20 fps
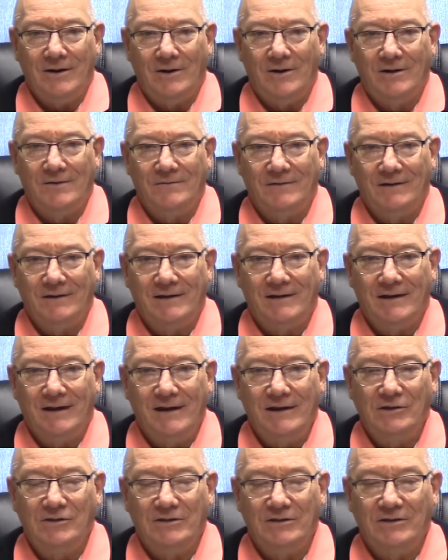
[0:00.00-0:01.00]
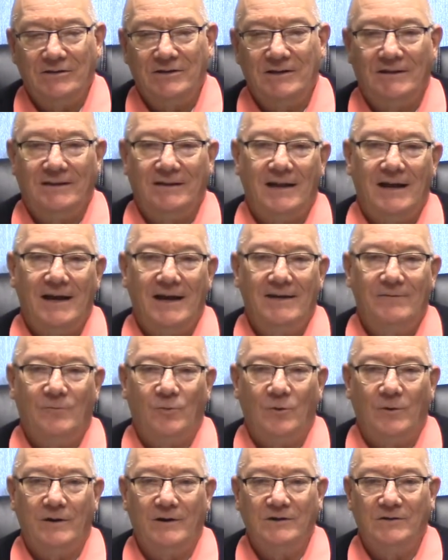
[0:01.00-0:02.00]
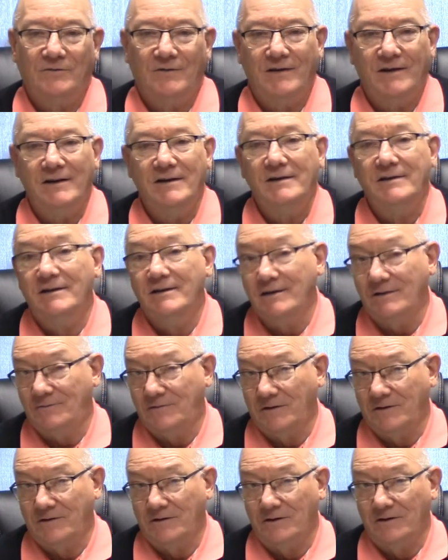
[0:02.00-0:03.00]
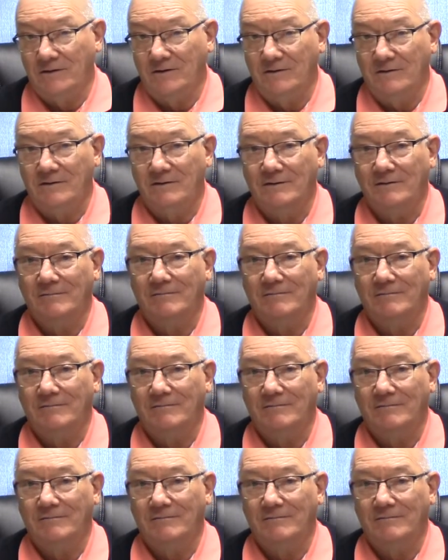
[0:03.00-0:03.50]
often occasions in life where it is very difficult